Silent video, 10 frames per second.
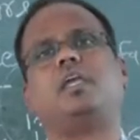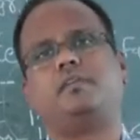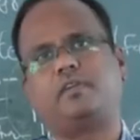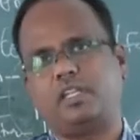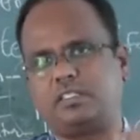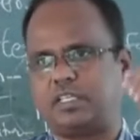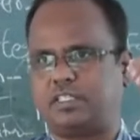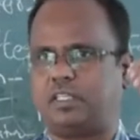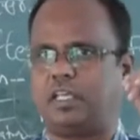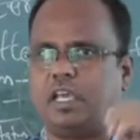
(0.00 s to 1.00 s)
Even in
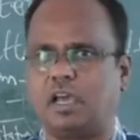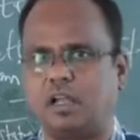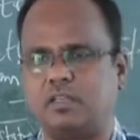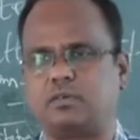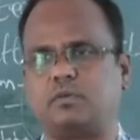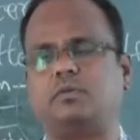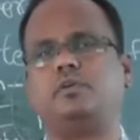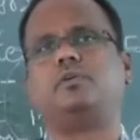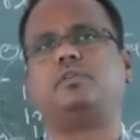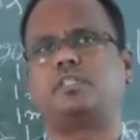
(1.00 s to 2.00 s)
section A also,
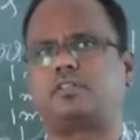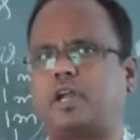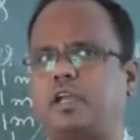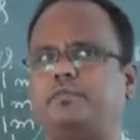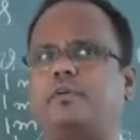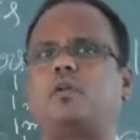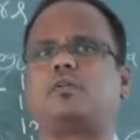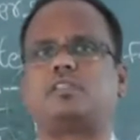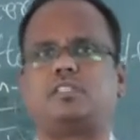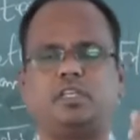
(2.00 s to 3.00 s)
just try to
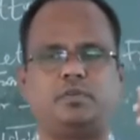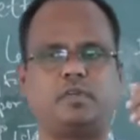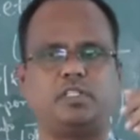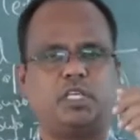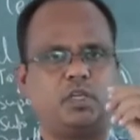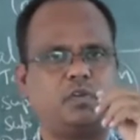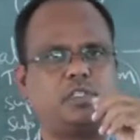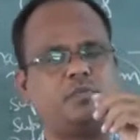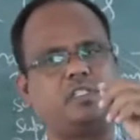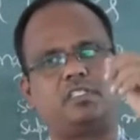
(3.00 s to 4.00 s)
follow the sequence
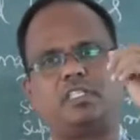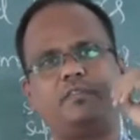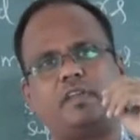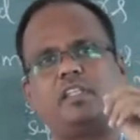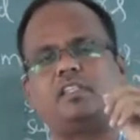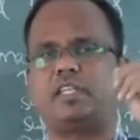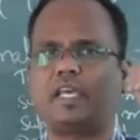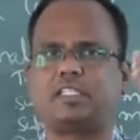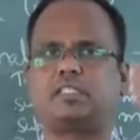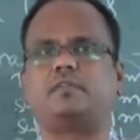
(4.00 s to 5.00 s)
which is given in the
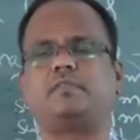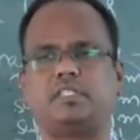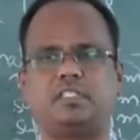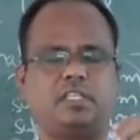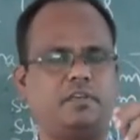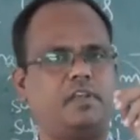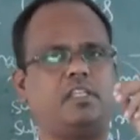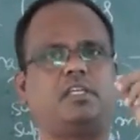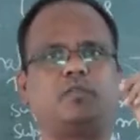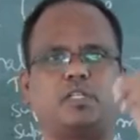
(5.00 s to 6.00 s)
text, which is given
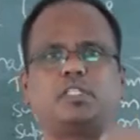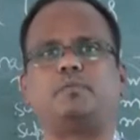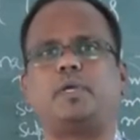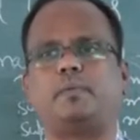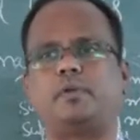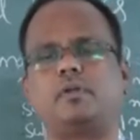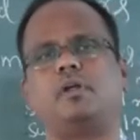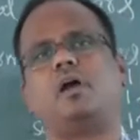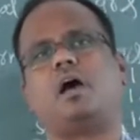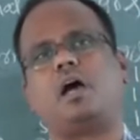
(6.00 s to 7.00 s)
in the question paper.
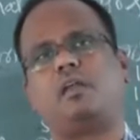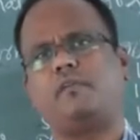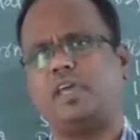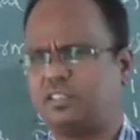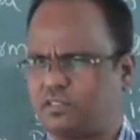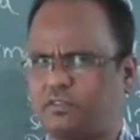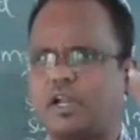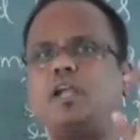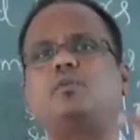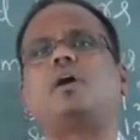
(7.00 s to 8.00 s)
Always
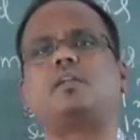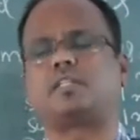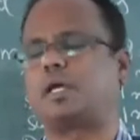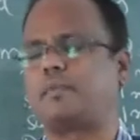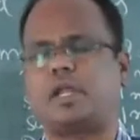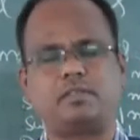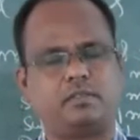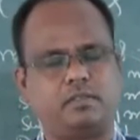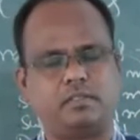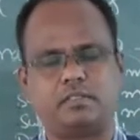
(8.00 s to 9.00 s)
try to answer. I am
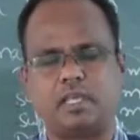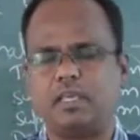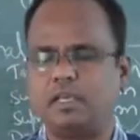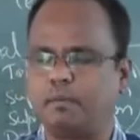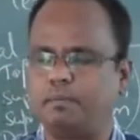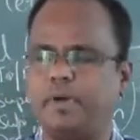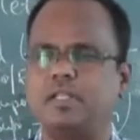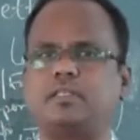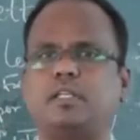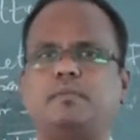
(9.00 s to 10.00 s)
not saying
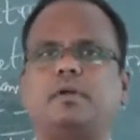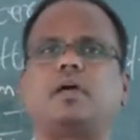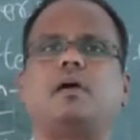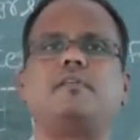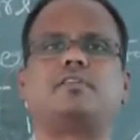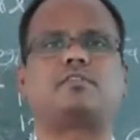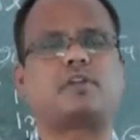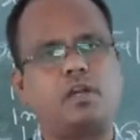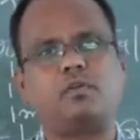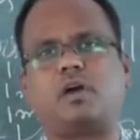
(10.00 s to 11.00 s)
compulsory, but always
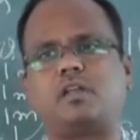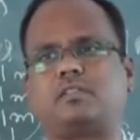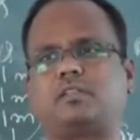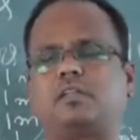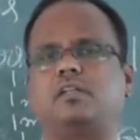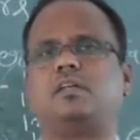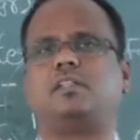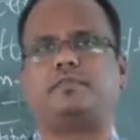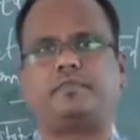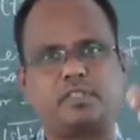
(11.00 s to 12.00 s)
try to answer
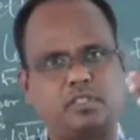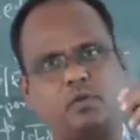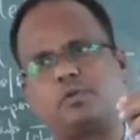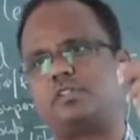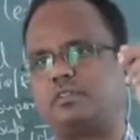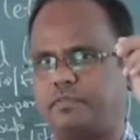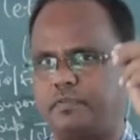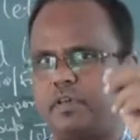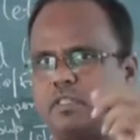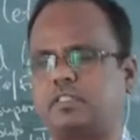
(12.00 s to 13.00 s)
the first question
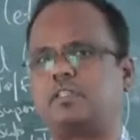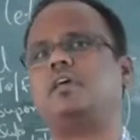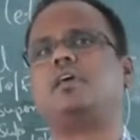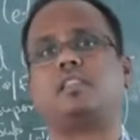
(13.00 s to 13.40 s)
first.